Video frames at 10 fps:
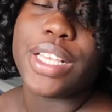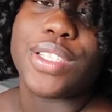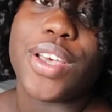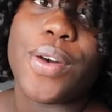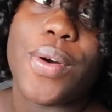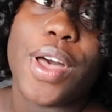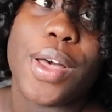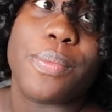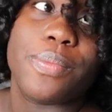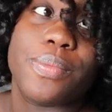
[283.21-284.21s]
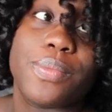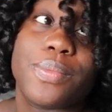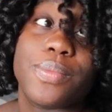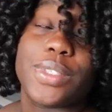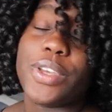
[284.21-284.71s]
So, um,
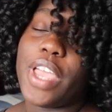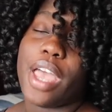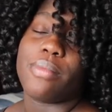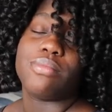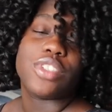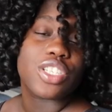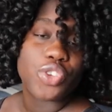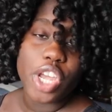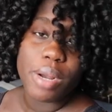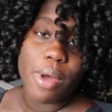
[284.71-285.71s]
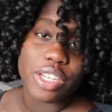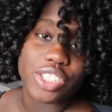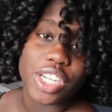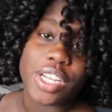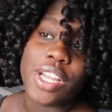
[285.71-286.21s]
so yeah, just create a
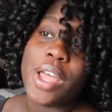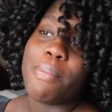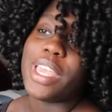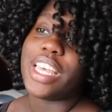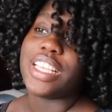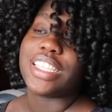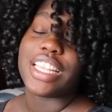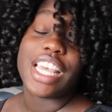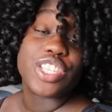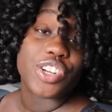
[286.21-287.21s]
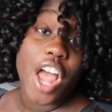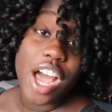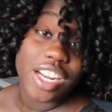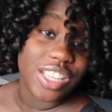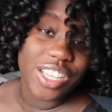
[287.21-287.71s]
mantra because things are not
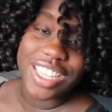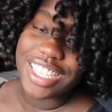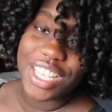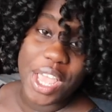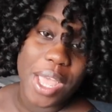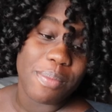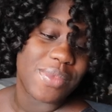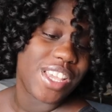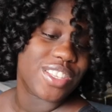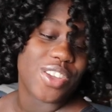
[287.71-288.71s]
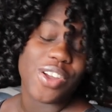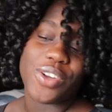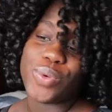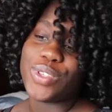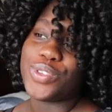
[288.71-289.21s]
going to look the same. Things
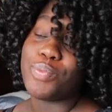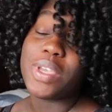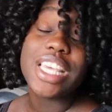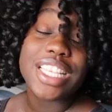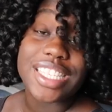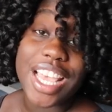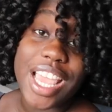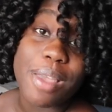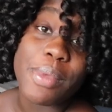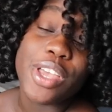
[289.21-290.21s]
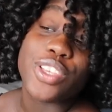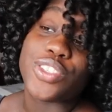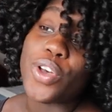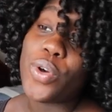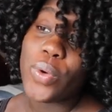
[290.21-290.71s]
aren't going to be the same
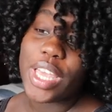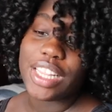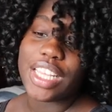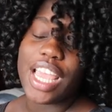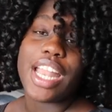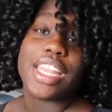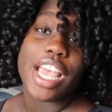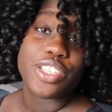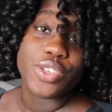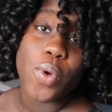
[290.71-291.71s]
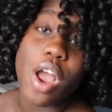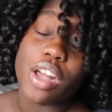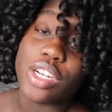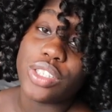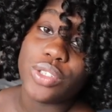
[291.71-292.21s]
so quickly. And yes, you are
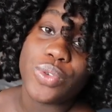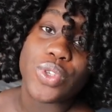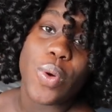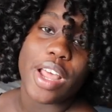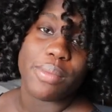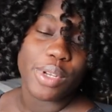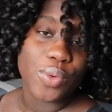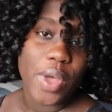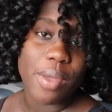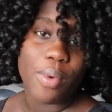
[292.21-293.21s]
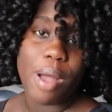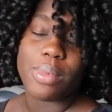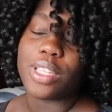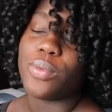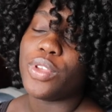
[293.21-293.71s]
going to lose quite a bit of weight
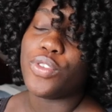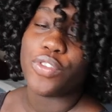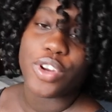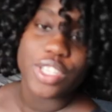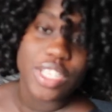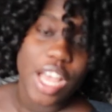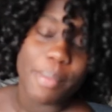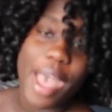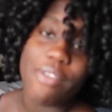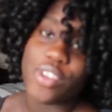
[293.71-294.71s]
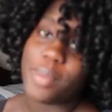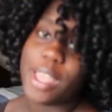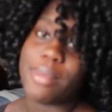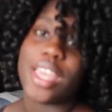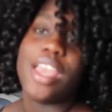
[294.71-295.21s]
probably when you first um, have your
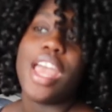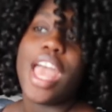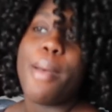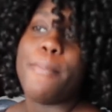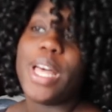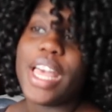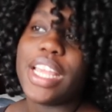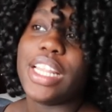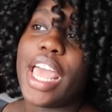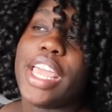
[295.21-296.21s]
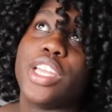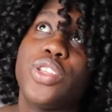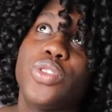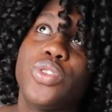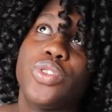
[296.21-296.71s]
baby. But like
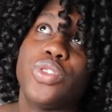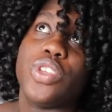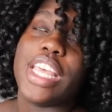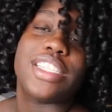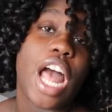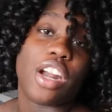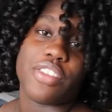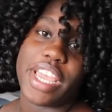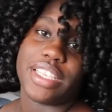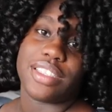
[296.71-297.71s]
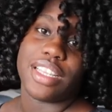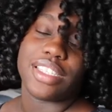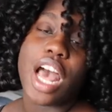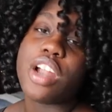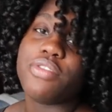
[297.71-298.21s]
it's not a race. It's
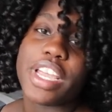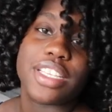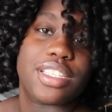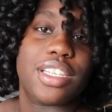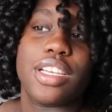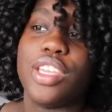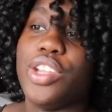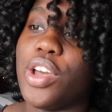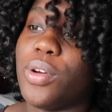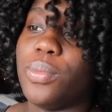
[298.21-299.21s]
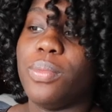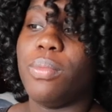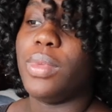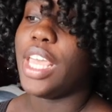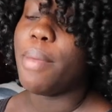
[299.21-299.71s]
not a race to, you know,
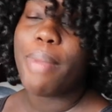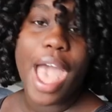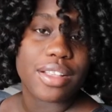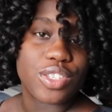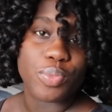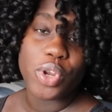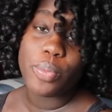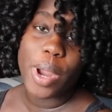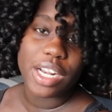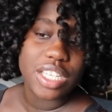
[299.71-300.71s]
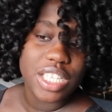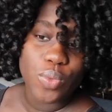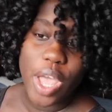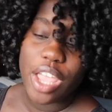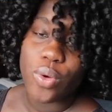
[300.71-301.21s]
get back to pre-pregnancy
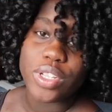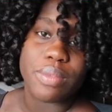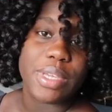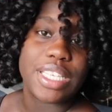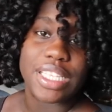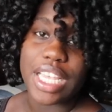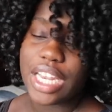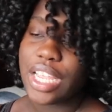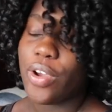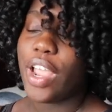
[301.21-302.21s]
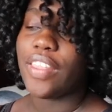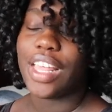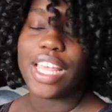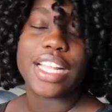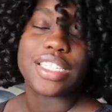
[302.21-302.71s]
weight or to be skinny or
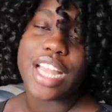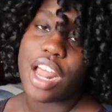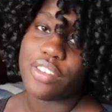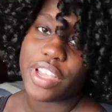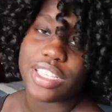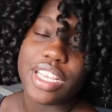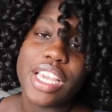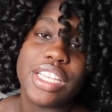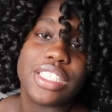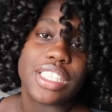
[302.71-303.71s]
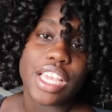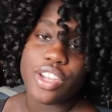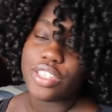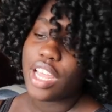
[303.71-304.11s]
anything. It's not a race. Take your